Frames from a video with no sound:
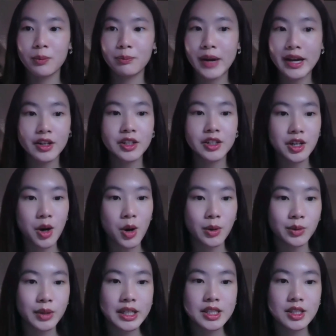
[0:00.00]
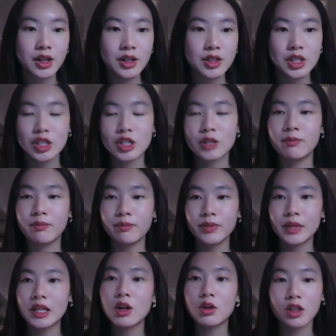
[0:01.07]
better your own research, to,
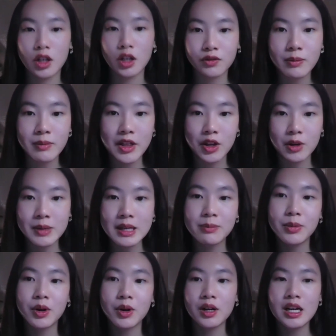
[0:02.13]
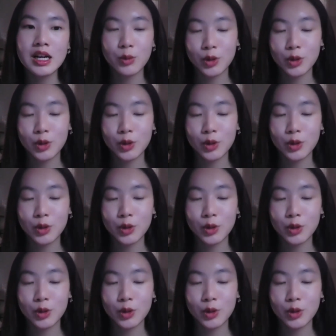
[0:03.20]
learn from other people,